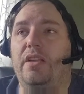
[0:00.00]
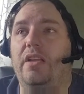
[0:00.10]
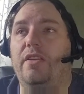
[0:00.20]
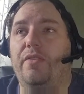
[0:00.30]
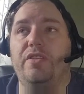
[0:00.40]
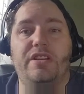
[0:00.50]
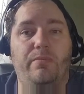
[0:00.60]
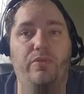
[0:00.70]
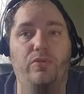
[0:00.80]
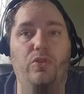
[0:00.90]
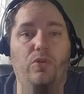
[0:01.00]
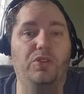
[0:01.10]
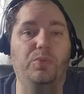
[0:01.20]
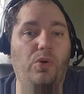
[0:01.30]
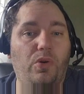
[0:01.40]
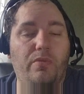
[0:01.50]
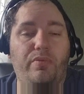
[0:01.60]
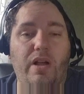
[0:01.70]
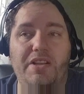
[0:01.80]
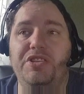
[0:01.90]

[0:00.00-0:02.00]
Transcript: another Temporal Cold War prize